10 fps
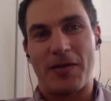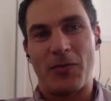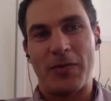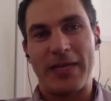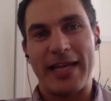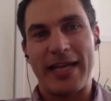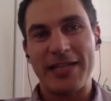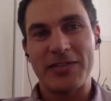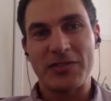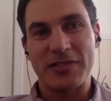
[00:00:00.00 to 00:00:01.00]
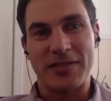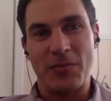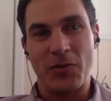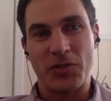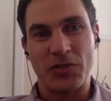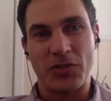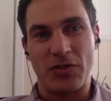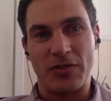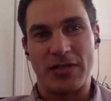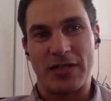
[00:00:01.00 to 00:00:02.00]
we get into this
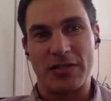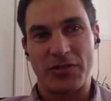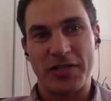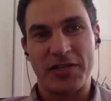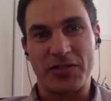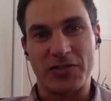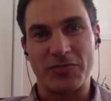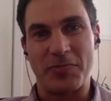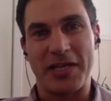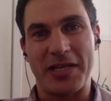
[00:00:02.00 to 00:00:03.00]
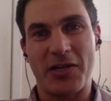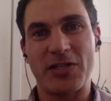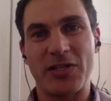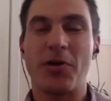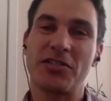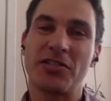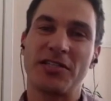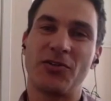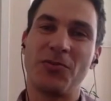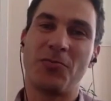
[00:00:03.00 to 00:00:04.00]
emotional triggers because our partner
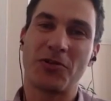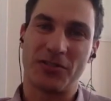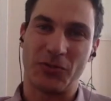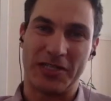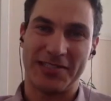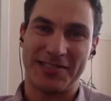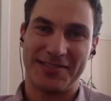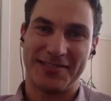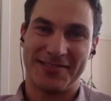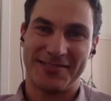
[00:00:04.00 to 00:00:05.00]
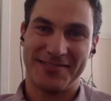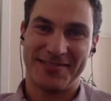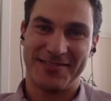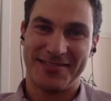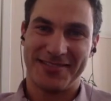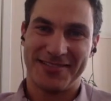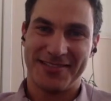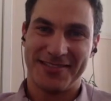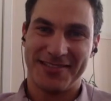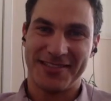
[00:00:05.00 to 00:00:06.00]
is so important to us.
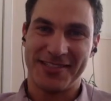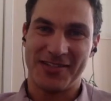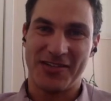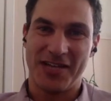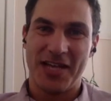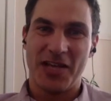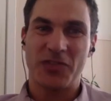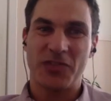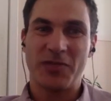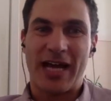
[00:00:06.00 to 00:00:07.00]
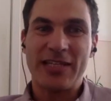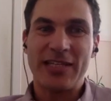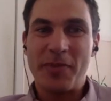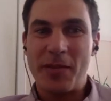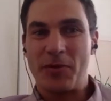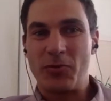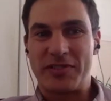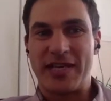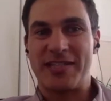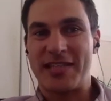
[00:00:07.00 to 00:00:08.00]
Because when other people would
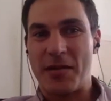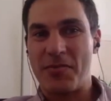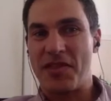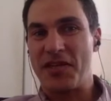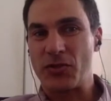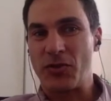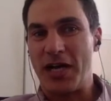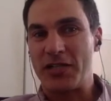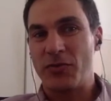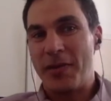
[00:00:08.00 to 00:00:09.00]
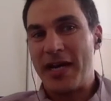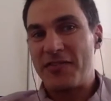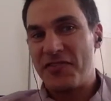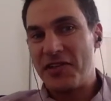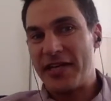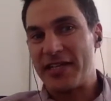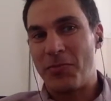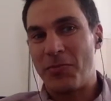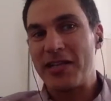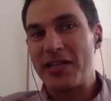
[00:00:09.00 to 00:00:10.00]
say the same things to us, we might feel like
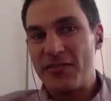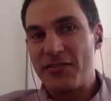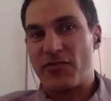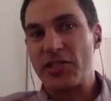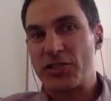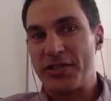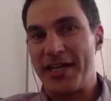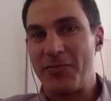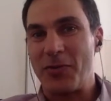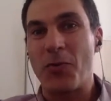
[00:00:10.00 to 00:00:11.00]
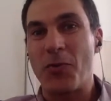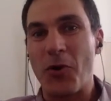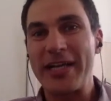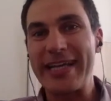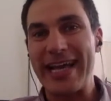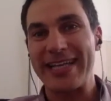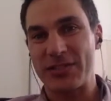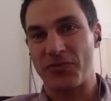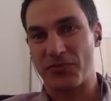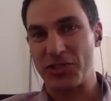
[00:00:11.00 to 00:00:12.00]
it's mildly frustrating, but we won't get
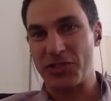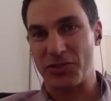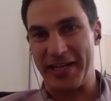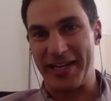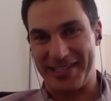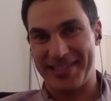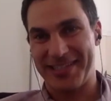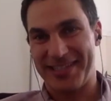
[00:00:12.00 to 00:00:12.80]
so frustrated.